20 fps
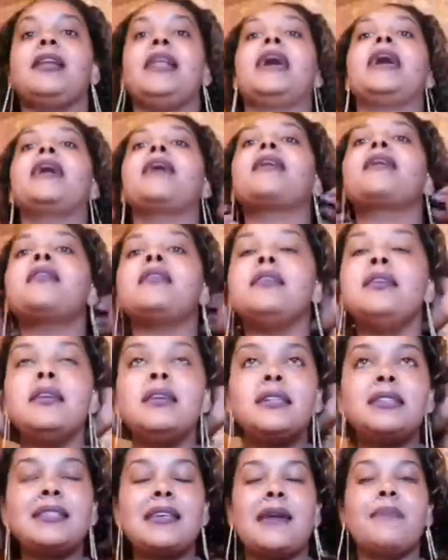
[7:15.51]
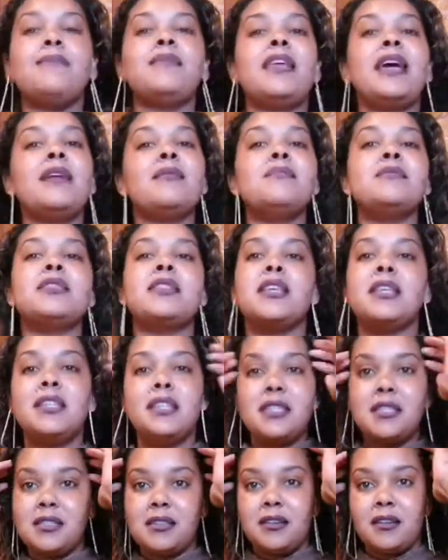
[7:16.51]
Like, sometimes they
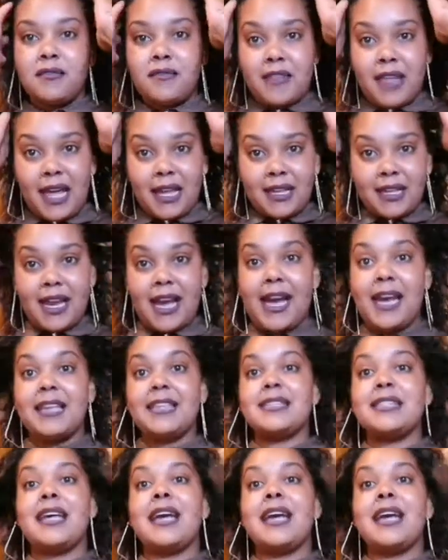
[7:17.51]
deserve that, guys.